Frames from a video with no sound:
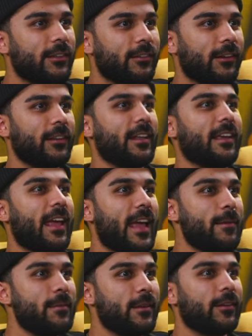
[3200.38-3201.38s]
Right? They
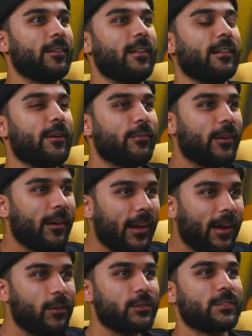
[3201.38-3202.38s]
came here, they left their
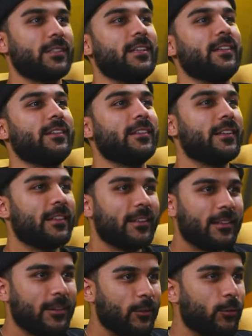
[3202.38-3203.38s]
house. They yeah.
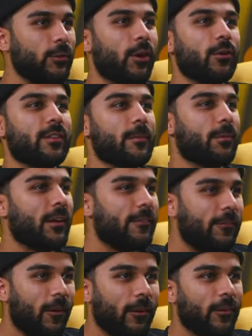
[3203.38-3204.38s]
who knows, they probably
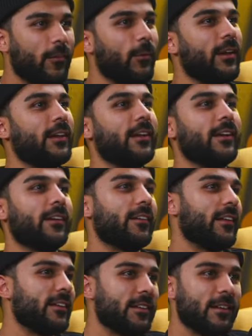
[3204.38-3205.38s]
fought on the way here.
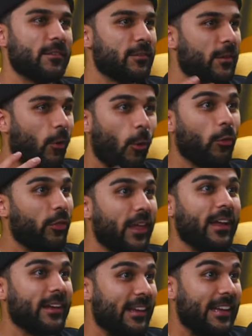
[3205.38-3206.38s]
It's a whole
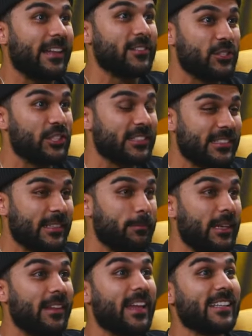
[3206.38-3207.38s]
thing to get just to
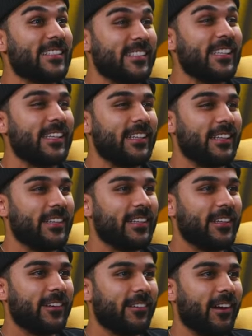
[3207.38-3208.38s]
be in that seat.
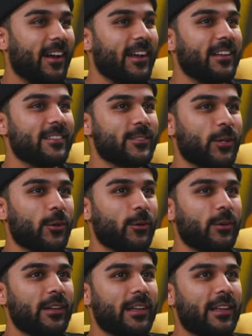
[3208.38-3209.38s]
Right?
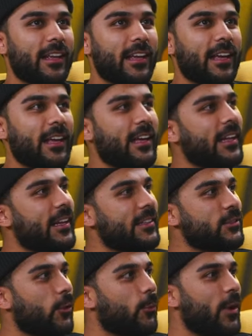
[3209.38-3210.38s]
So in its
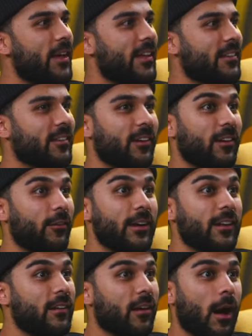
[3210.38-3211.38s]
own way, that's already
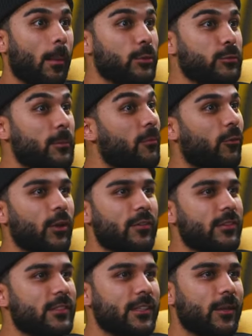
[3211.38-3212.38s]
an accomplishment before you
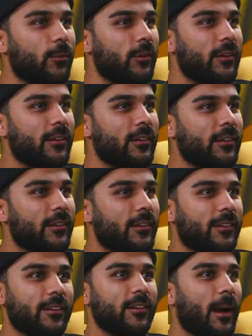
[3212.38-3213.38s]
even say a word. Yeah.
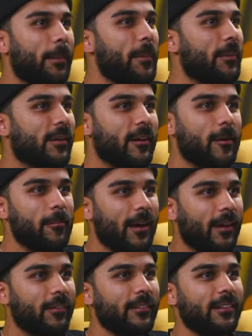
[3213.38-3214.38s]
You got people yeah. to come
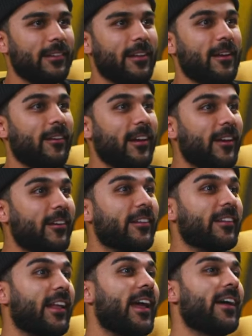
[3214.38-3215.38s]
out and they are here to
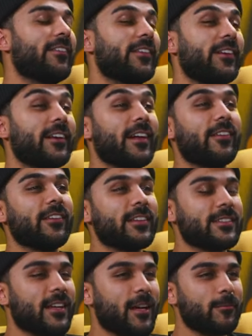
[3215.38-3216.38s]
laugh and they're here to have a good
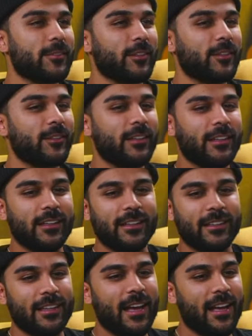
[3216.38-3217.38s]
time. So,
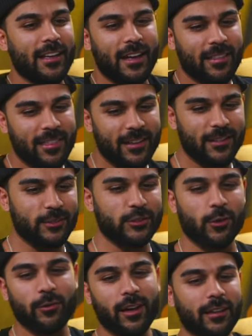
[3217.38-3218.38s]
yeah, I think you're
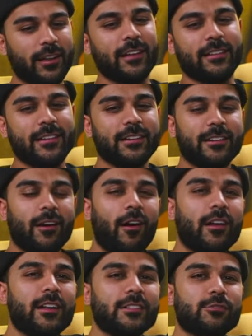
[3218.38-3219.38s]
so right. Like the
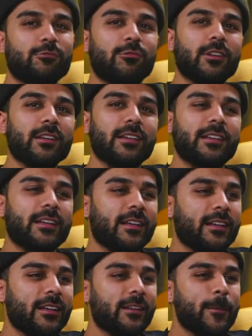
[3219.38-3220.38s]
audience really
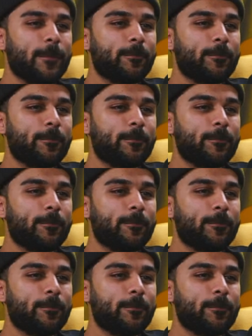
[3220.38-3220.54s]
can.